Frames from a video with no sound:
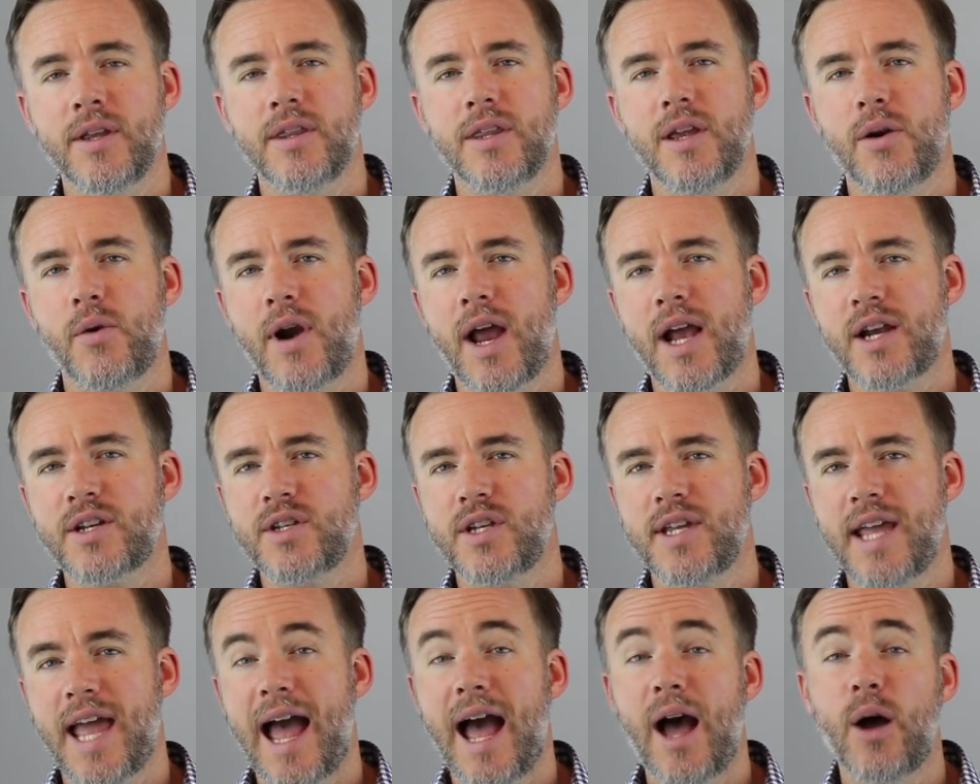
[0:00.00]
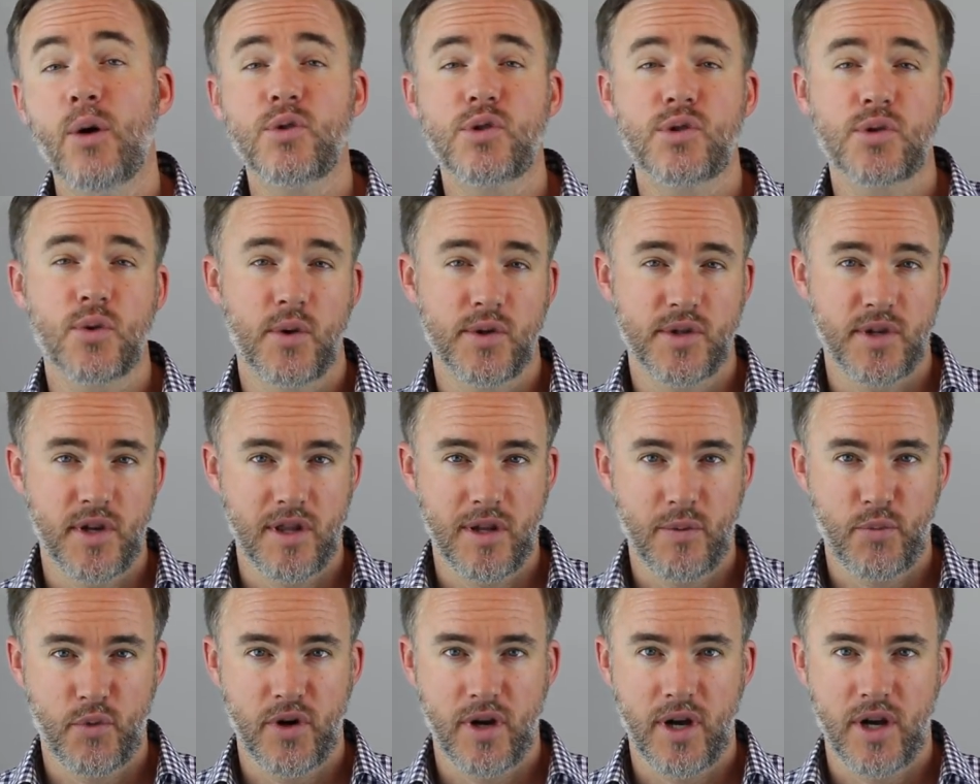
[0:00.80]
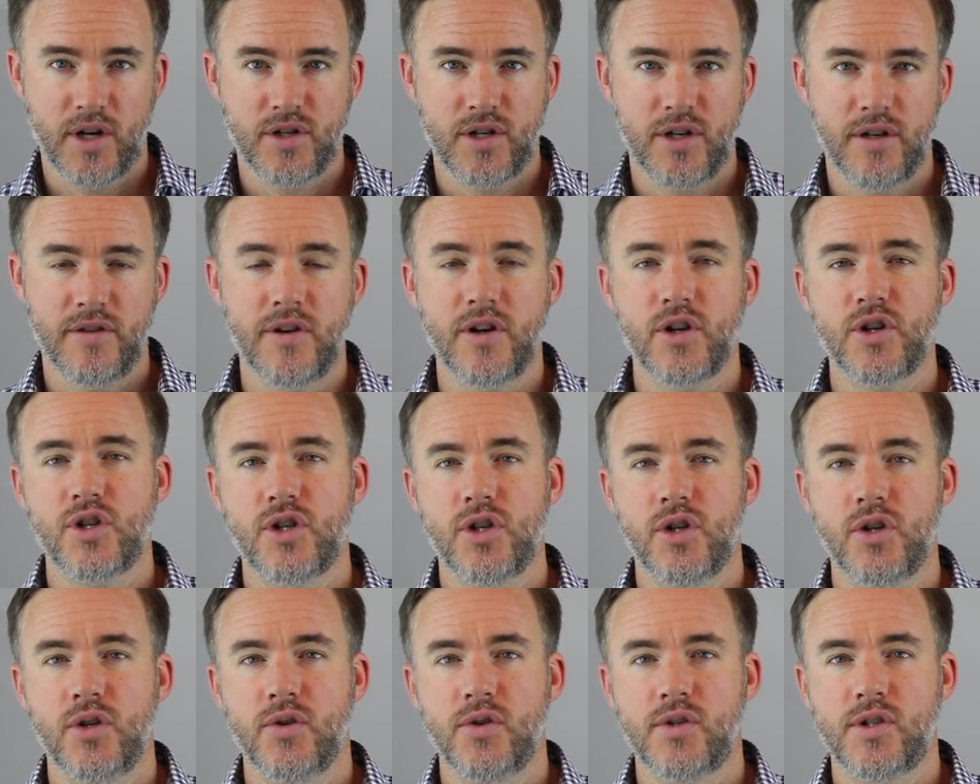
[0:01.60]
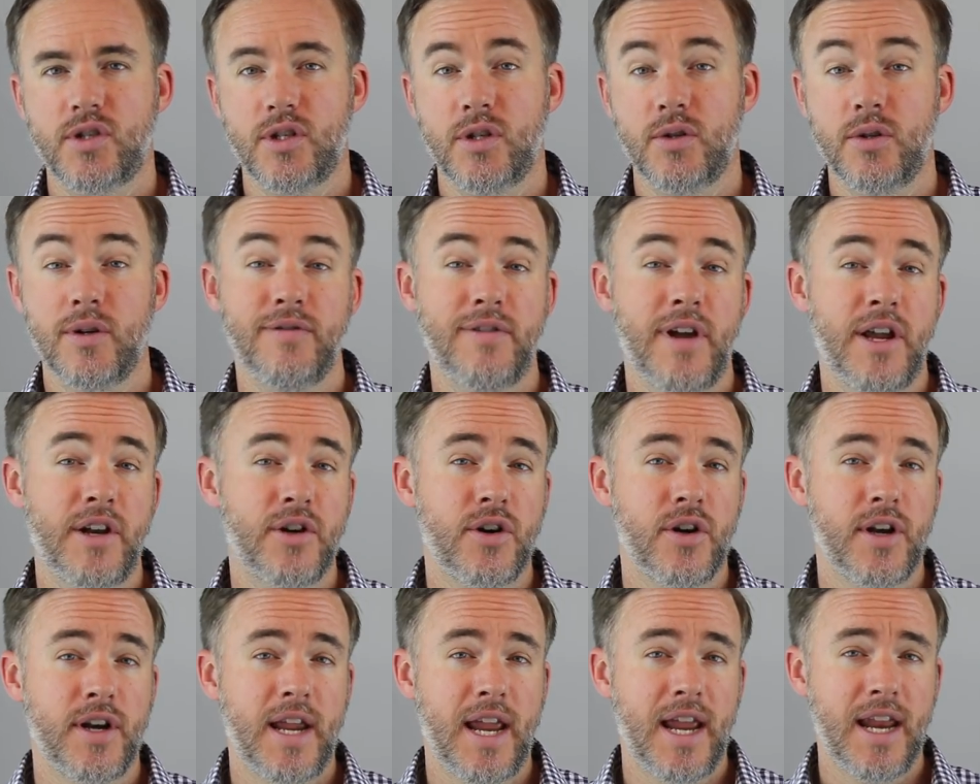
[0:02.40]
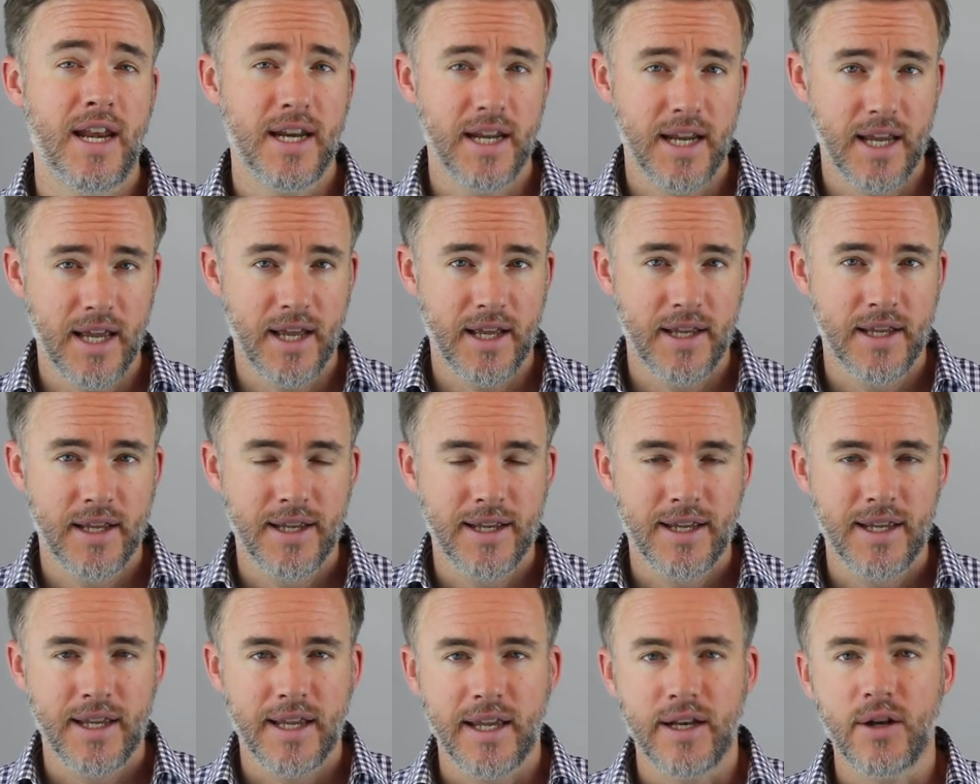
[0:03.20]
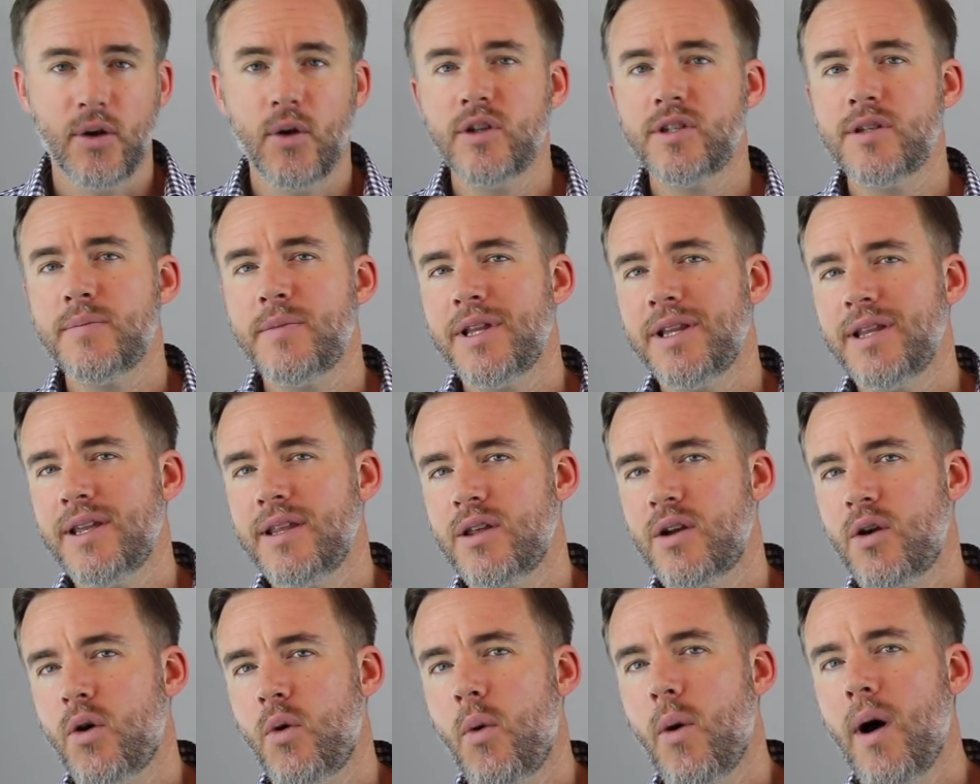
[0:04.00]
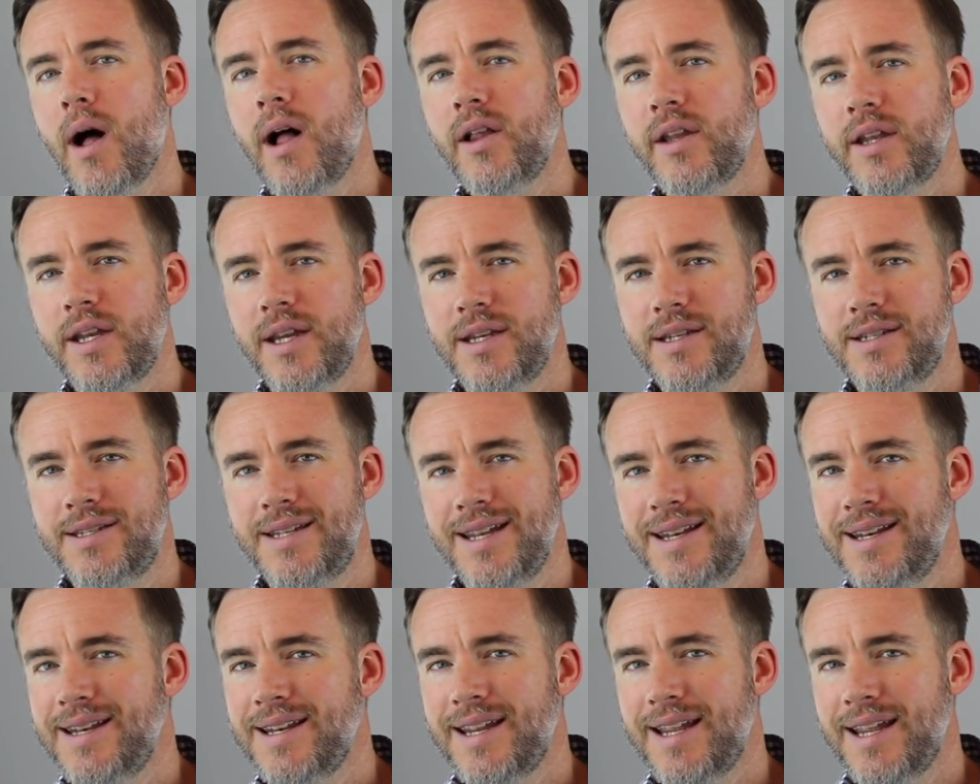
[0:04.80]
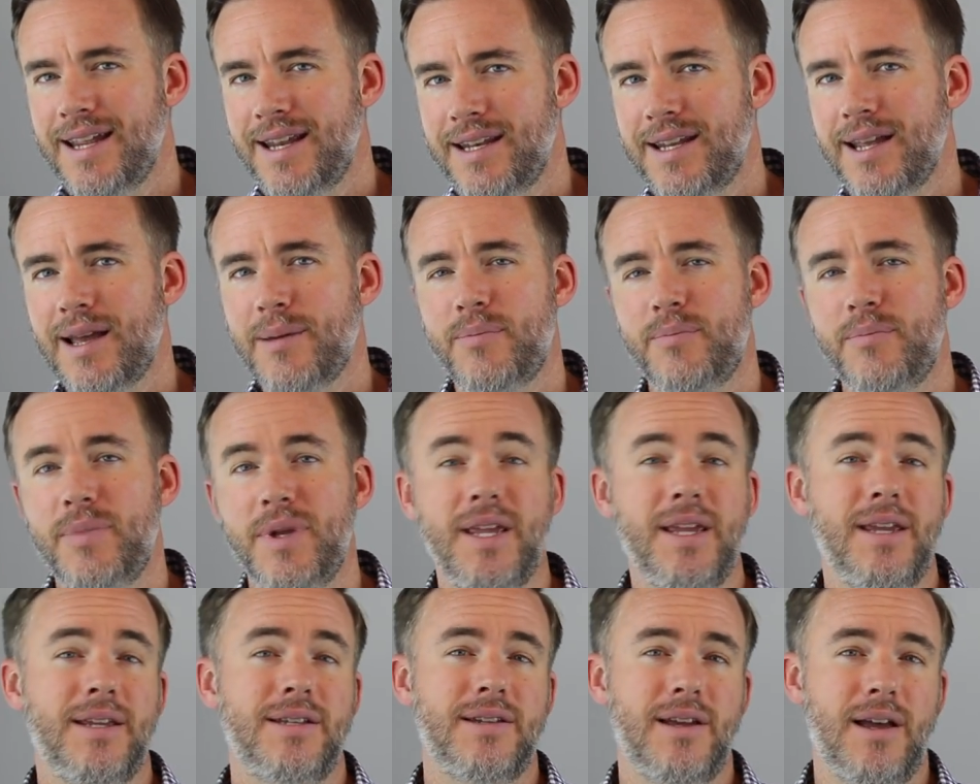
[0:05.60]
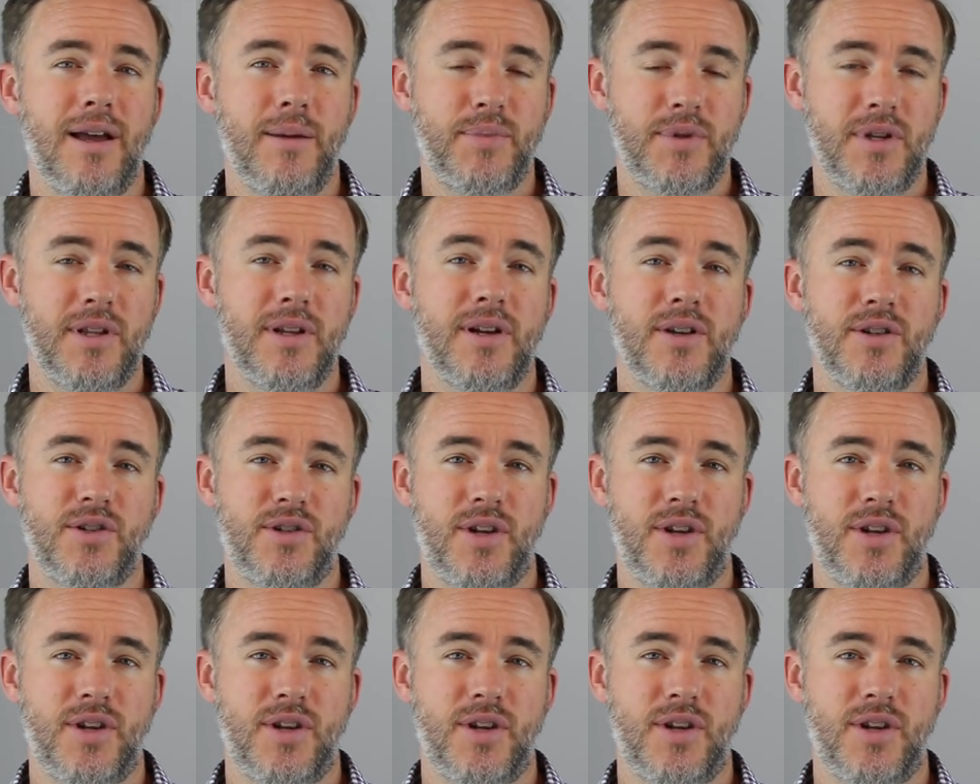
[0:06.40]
They were actually outsourcing the production of their shoes to a vendor in India, and ultimately the quality didn't end up being to up to their